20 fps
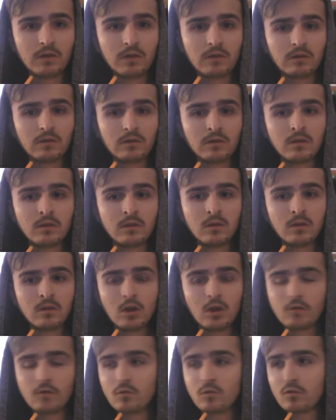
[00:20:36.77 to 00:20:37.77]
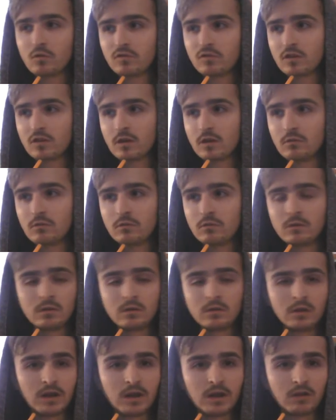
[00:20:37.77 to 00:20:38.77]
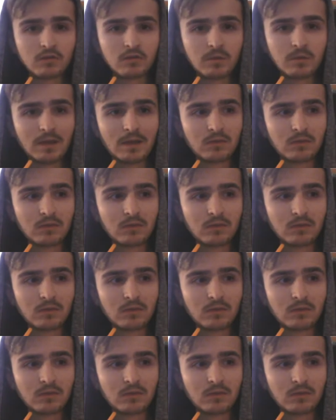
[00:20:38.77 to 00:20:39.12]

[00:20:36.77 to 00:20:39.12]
in October I had all those stomach issues.